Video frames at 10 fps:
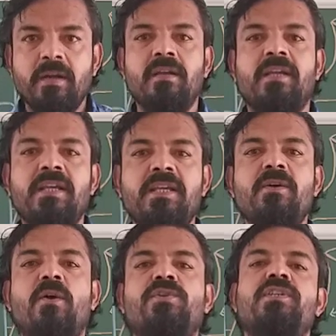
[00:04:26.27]

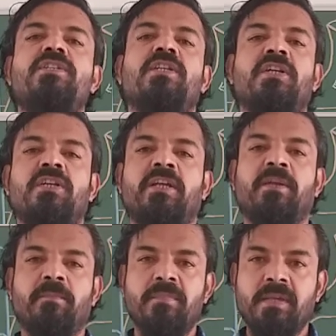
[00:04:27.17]

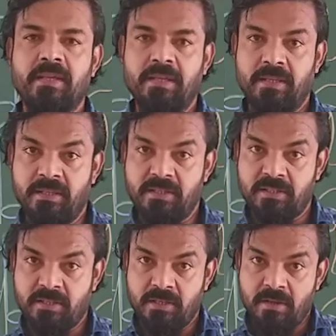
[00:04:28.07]
Deoxygenated means
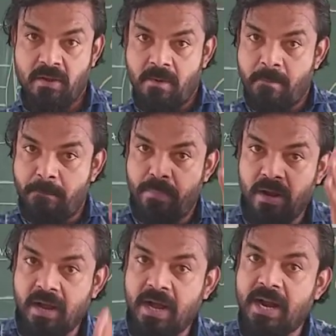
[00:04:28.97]

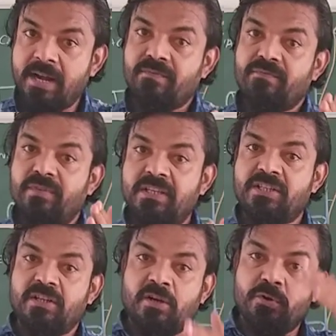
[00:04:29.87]
blood
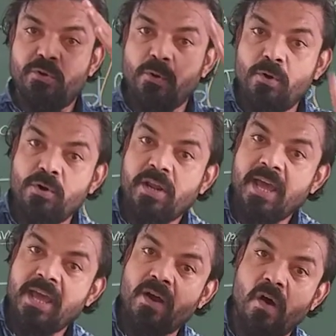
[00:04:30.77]
which don't
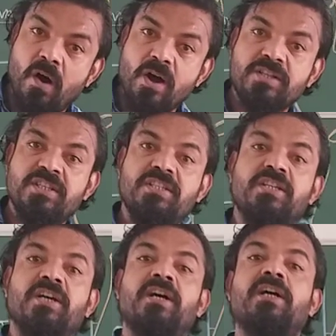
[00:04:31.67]
have
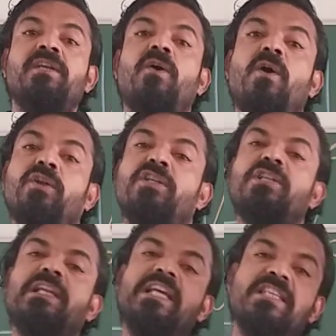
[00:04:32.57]
oxygen, or the
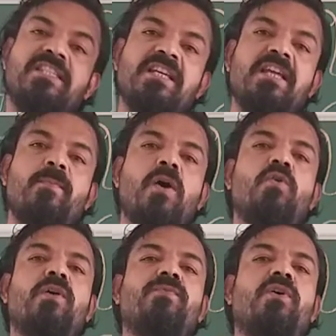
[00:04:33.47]
lesser amount
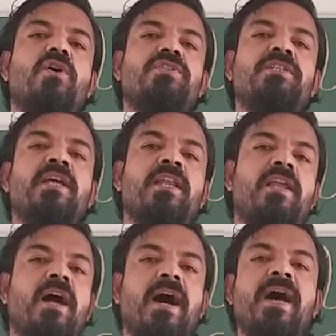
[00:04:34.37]
of the oxygen and the
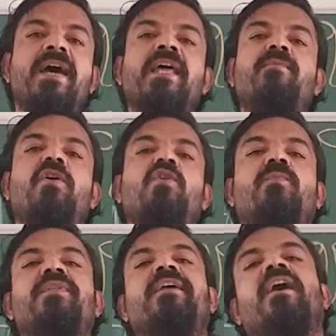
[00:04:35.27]
higher amount
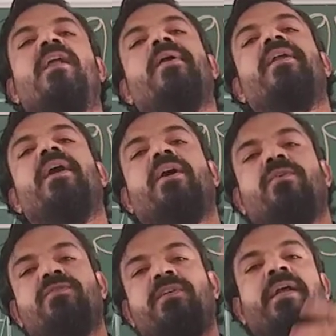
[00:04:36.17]
of the carbon
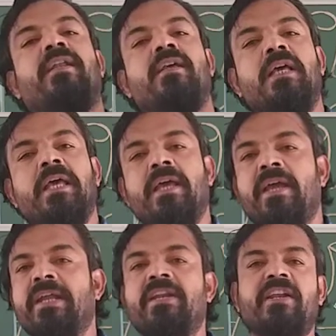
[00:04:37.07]
dioxide.
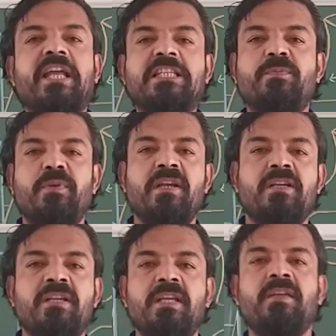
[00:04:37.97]
In
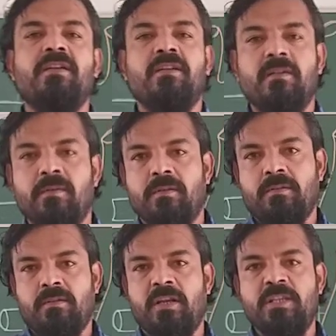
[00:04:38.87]

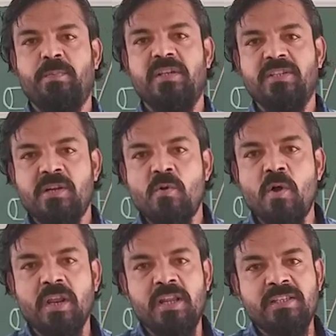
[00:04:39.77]
respiration
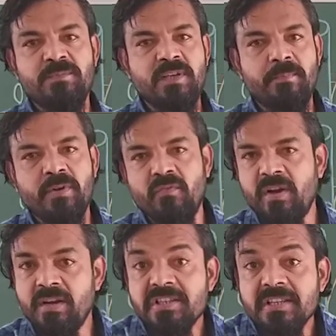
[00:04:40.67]
organism chapter we
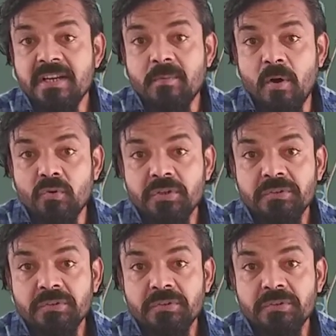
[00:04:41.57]
understand about